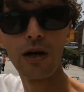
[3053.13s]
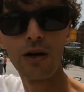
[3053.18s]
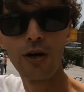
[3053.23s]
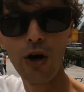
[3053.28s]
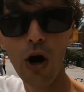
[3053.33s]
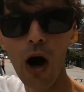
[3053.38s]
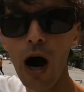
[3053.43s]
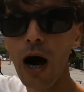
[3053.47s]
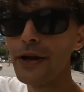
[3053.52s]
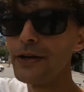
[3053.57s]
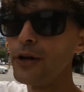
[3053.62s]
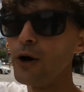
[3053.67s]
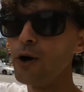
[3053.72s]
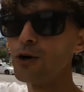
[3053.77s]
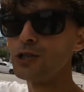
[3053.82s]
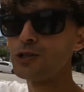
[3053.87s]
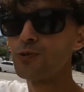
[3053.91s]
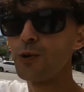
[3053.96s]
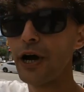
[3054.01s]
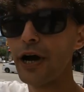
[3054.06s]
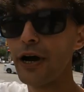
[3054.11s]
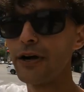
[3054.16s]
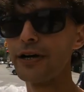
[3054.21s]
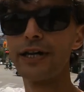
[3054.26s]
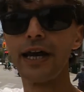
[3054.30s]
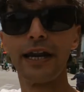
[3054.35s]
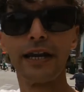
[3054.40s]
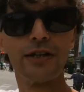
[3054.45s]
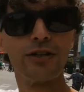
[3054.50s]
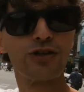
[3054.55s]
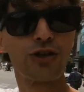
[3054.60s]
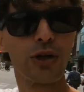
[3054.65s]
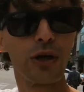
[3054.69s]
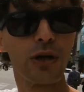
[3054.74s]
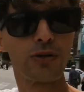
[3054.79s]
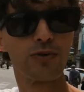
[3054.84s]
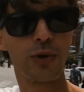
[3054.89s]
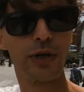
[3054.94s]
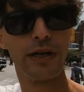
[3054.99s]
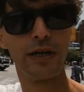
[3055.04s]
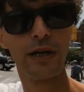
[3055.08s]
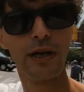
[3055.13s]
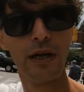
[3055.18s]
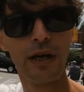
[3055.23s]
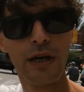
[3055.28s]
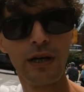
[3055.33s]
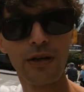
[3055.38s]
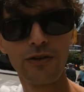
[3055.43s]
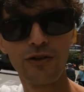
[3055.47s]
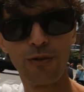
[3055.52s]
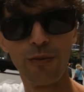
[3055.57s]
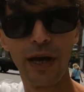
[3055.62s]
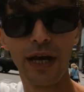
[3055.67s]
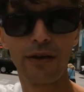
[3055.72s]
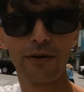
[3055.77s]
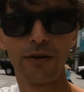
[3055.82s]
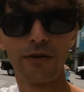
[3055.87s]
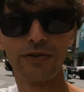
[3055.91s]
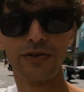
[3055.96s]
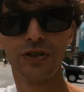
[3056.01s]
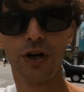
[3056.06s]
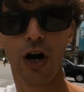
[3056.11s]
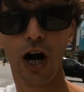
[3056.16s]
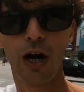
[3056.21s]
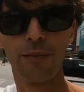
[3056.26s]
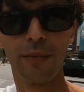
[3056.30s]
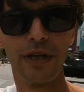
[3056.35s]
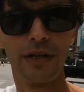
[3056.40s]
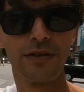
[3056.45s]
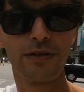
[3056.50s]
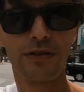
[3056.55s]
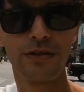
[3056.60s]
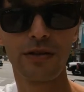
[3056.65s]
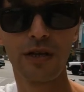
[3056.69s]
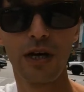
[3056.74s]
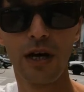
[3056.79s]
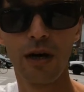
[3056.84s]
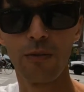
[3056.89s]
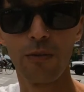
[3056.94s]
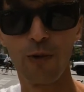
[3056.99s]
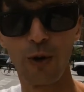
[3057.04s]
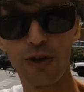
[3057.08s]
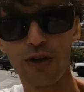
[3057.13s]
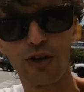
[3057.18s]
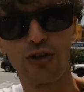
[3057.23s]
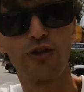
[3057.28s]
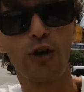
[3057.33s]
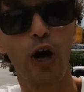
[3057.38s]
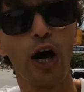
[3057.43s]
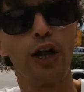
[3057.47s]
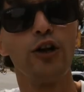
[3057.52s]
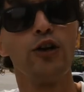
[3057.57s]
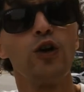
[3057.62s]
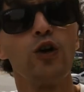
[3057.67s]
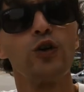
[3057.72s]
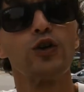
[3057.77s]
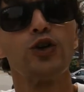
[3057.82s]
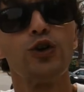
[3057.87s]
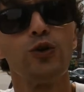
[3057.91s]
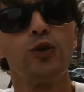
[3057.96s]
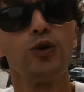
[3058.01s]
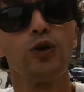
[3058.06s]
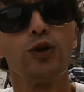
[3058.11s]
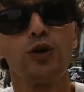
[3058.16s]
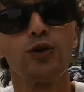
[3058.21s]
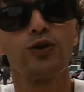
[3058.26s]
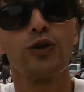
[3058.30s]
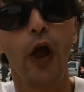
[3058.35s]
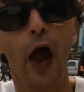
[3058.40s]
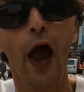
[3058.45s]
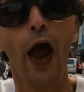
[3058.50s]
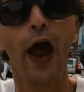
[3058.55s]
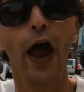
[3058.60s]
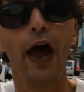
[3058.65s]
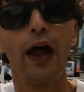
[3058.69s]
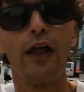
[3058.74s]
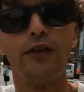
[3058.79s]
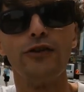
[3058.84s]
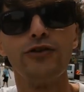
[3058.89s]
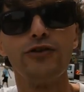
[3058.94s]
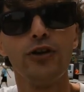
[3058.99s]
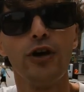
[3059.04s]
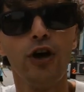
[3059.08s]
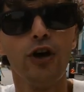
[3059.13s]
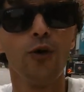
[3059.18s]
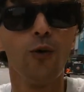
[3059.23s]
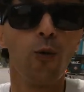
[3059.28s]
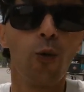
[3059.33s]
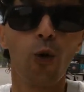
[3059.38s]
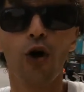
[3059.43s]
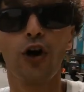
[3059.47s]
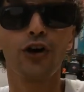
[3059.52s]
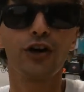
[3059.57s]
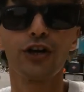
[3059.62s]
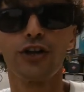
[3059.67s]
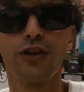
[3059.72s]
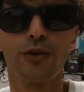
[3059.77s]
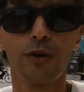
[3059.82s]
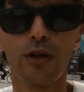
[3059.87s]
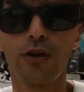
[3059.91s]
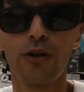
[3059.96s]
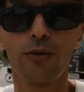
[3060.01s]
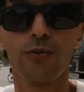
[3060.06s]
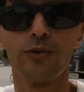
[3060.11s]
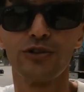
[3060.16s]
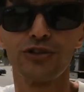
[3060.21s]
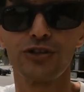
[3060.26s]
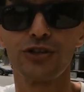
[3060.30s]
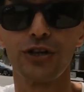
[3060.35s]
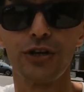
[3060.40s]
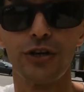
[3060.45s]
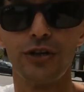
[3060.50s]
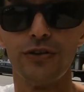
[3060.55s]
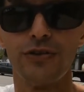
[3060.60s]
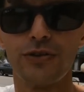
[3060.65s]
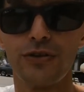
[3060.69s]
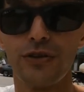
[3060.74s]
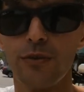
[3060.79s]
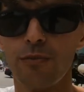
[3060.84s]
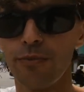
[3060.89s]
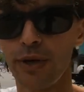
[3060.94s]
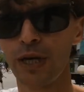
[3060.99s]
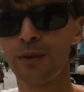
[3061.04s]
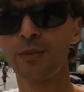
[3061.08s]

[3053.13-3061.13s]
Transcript: God knows where, getting children to make those garments with their tiny little cute little hands, working their little machines. Big